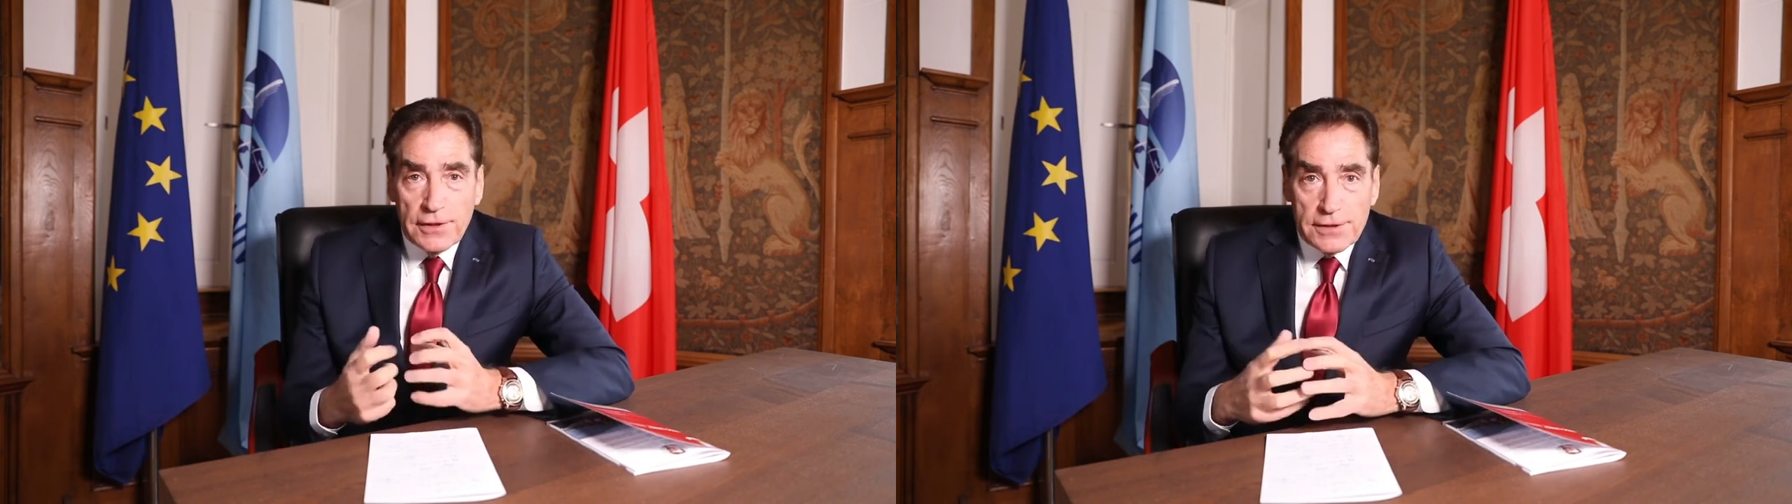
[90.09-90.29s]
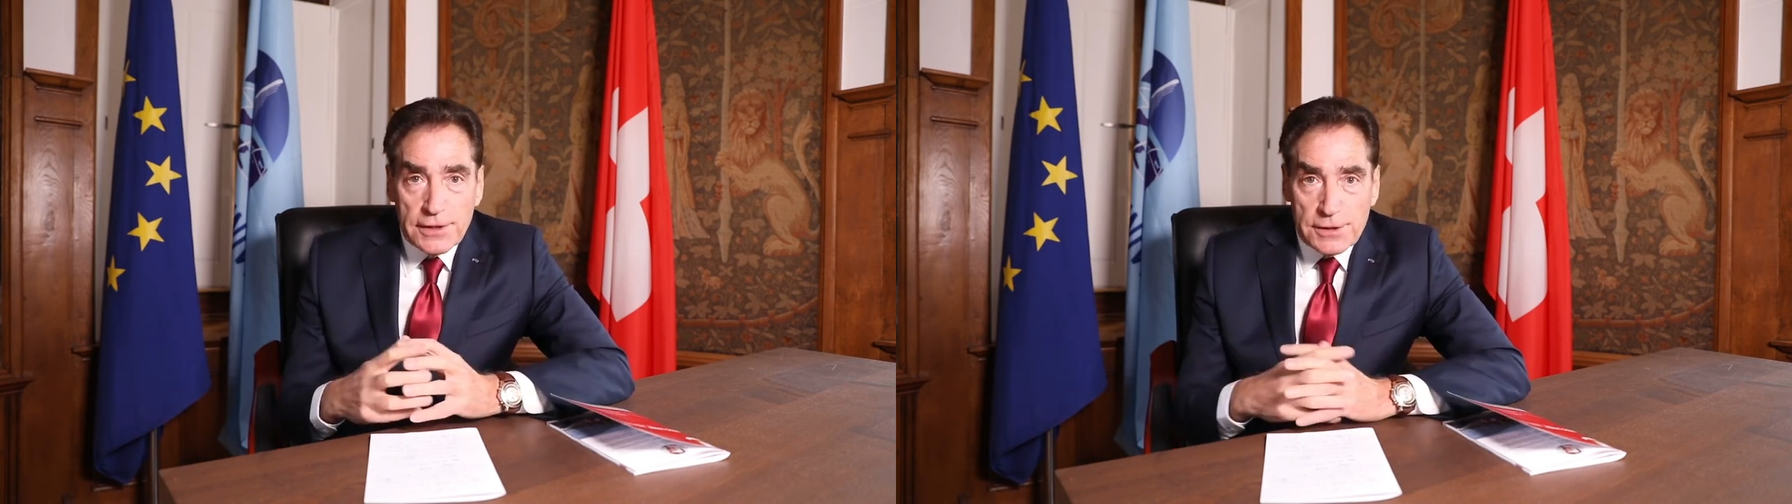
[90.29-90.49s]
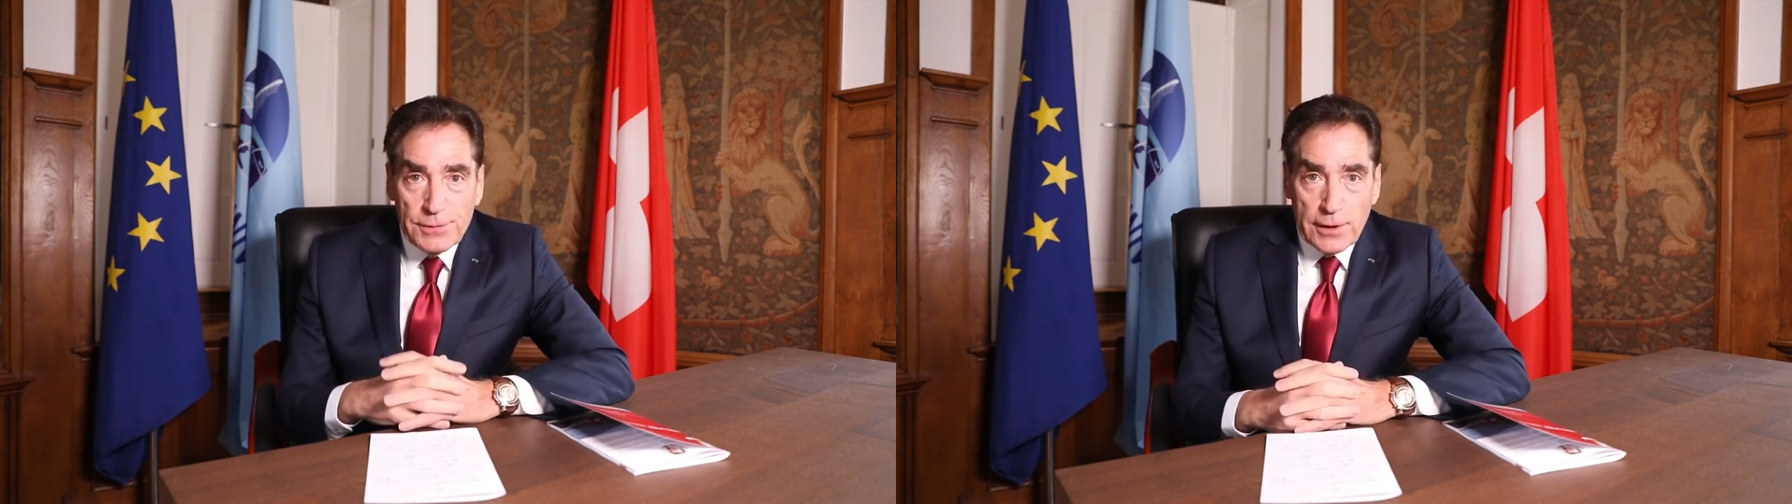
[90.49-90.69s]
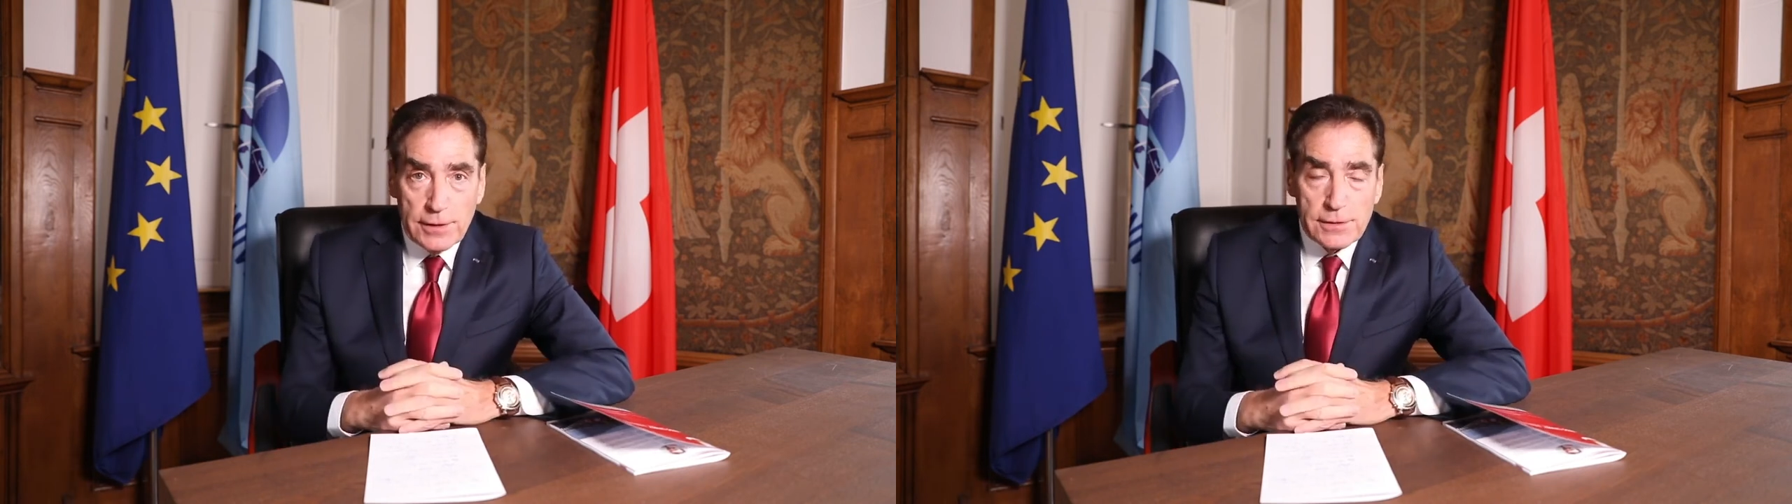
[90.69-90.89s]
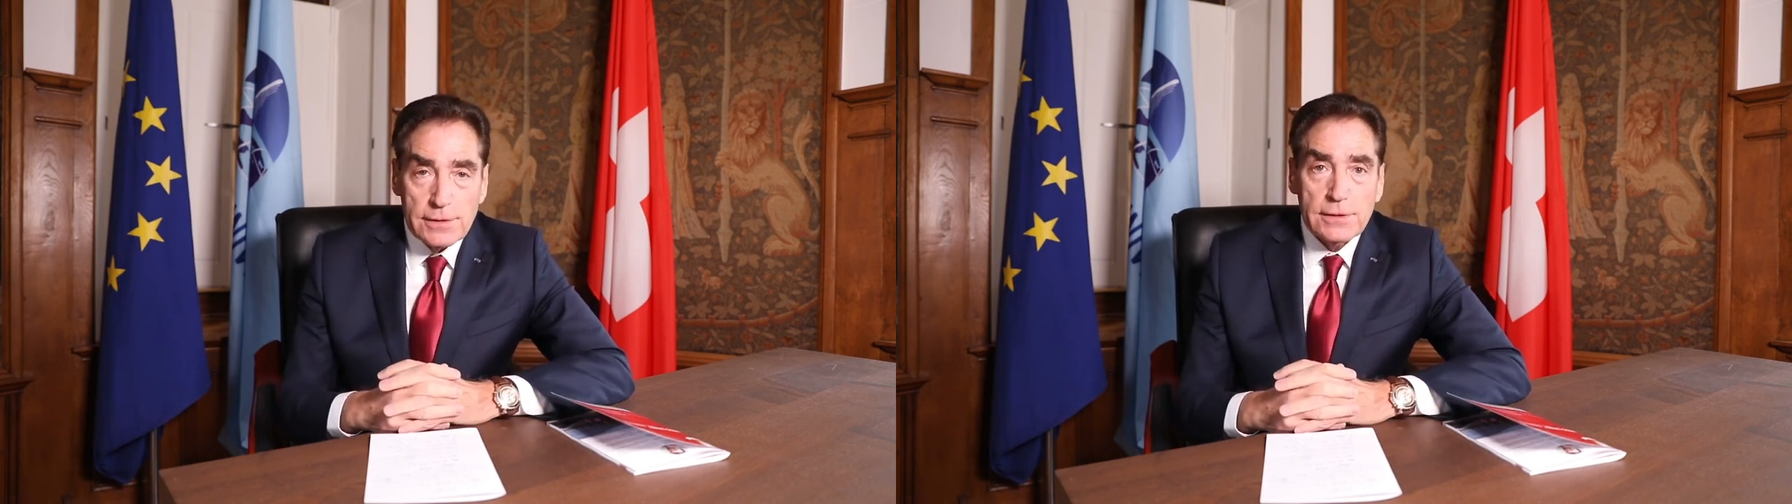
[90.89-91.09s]
this
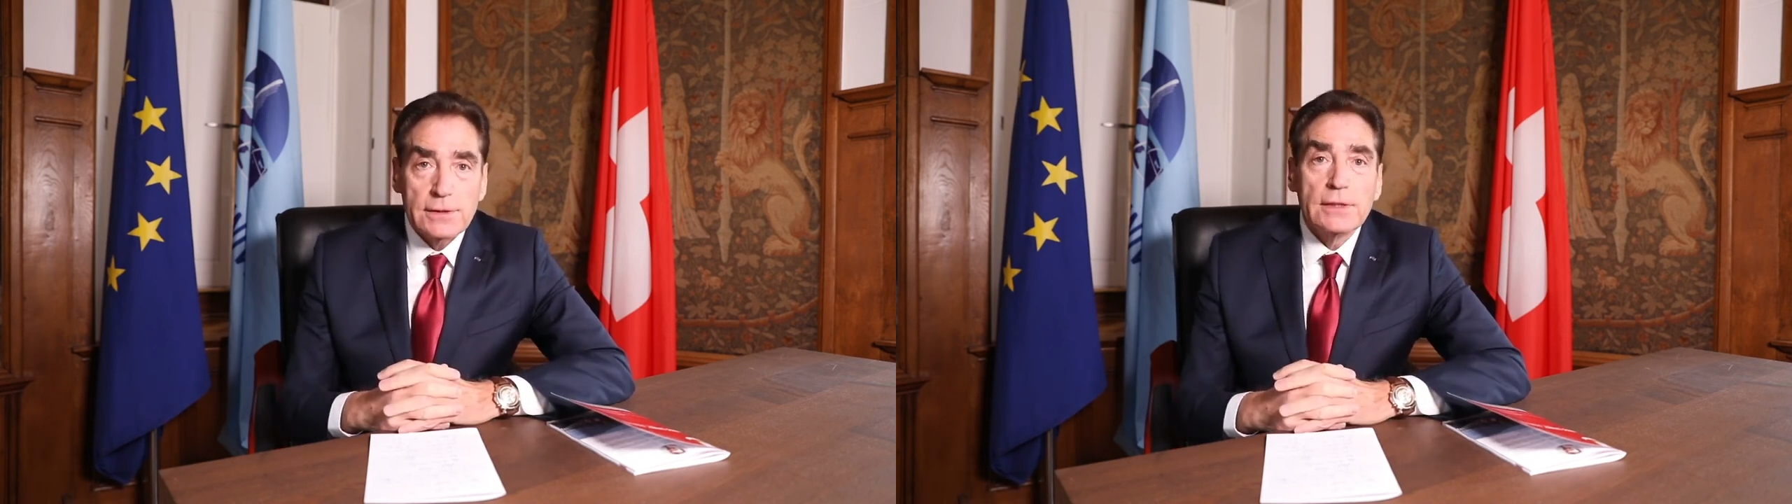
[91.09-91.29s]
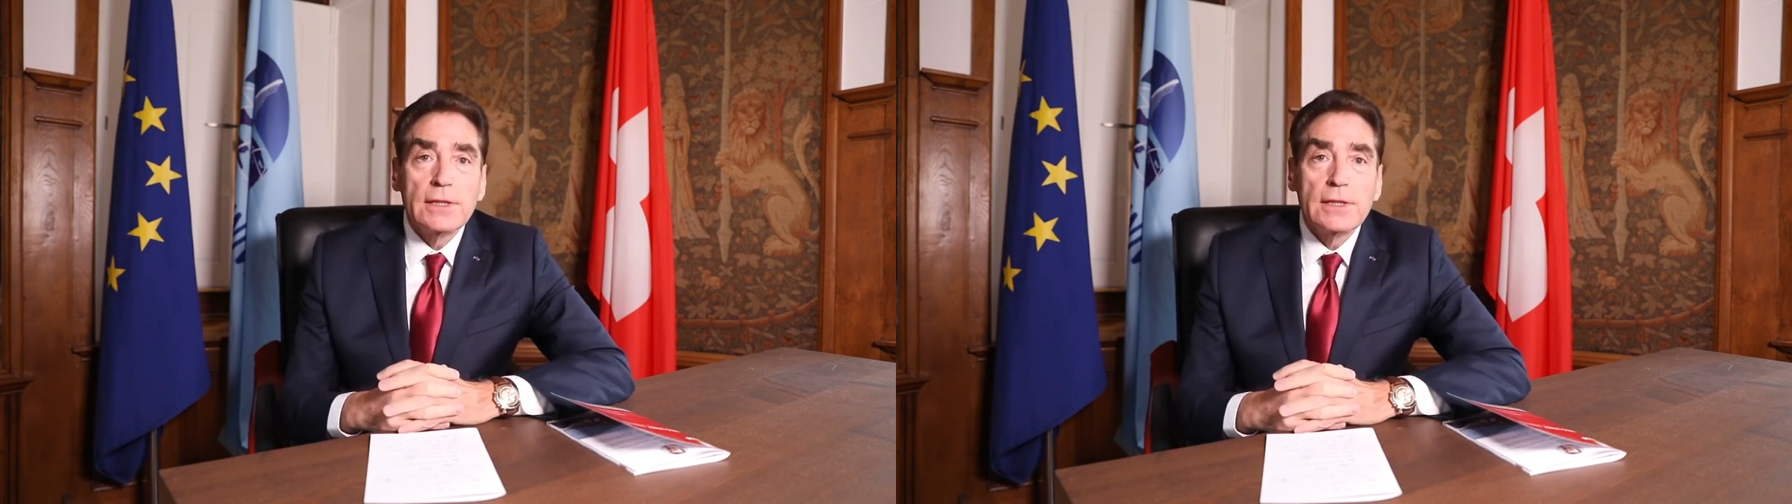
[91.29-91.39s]
experience